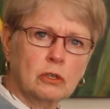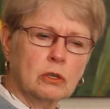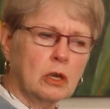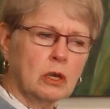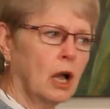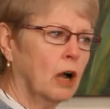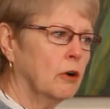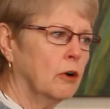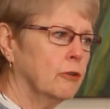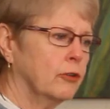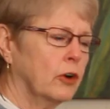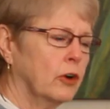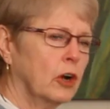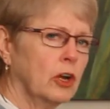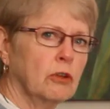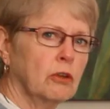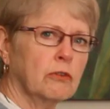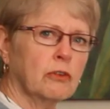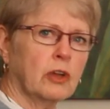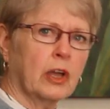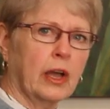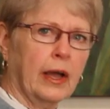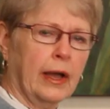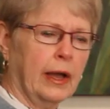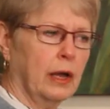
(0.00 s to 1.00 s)
how far you've
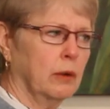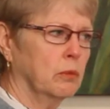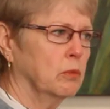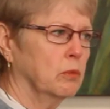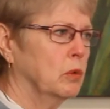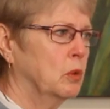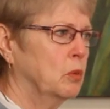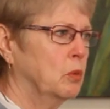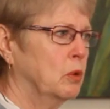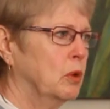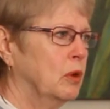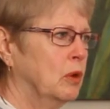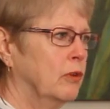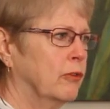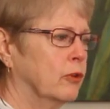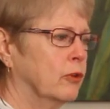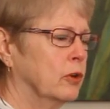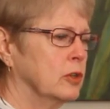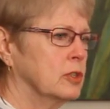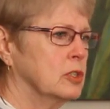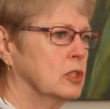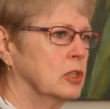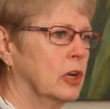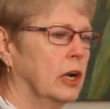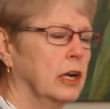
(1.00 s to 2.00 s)
come when we first
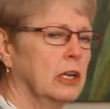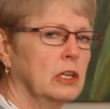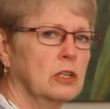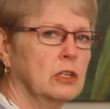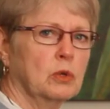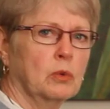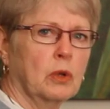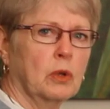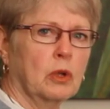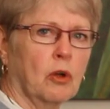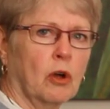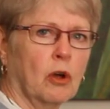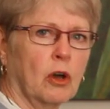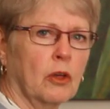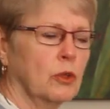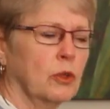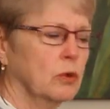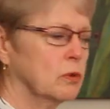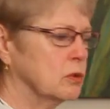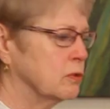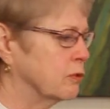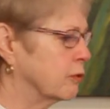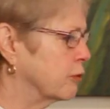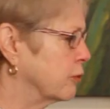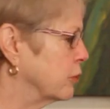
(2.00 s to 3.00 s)
started doing all
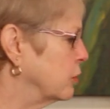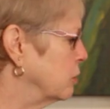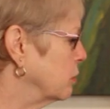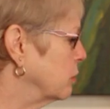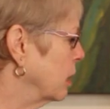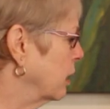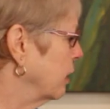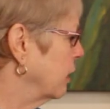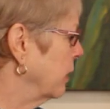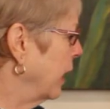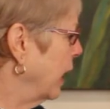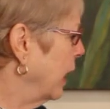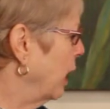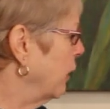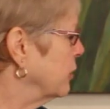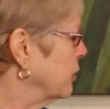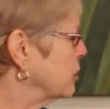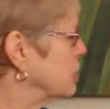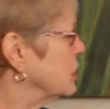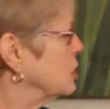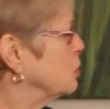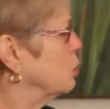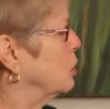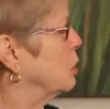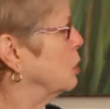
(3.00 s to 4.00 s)
those fruit, and now this
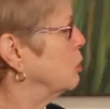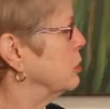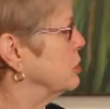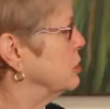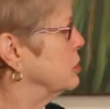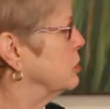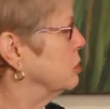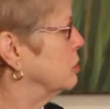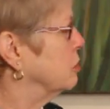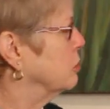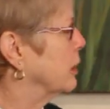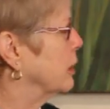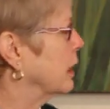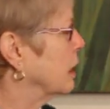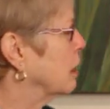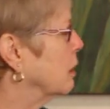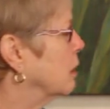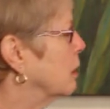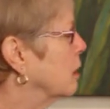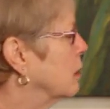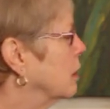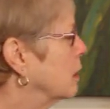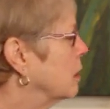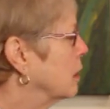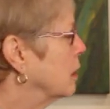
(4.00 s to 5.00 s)
is what we're doing.
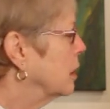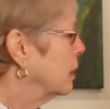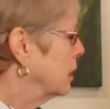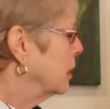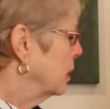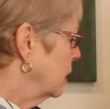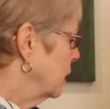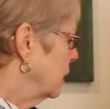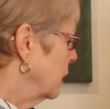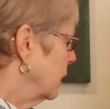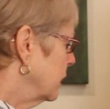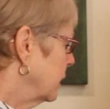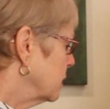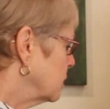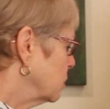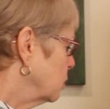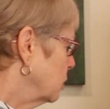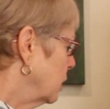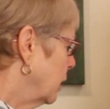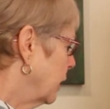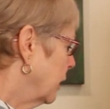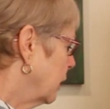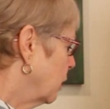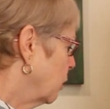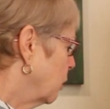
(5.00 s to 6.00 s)
It's
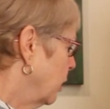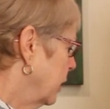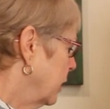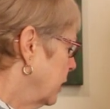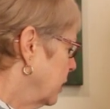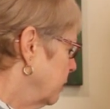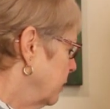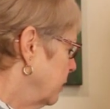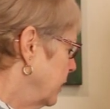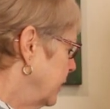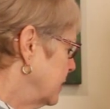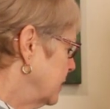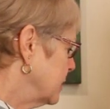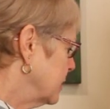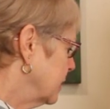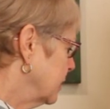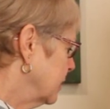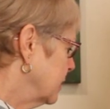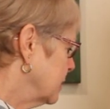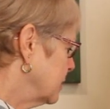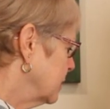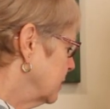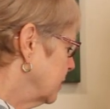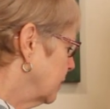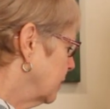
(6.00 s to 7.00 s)
really quite amazing,
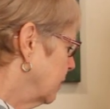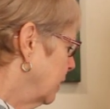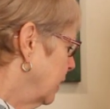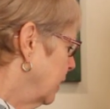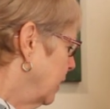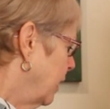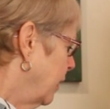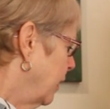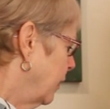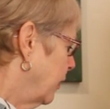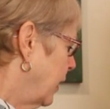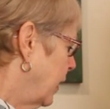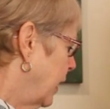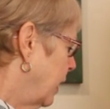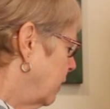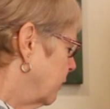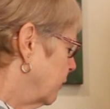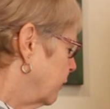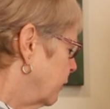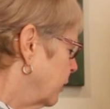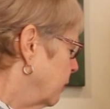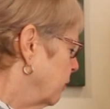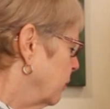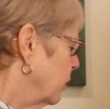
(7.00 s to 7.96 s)
isn't it? That from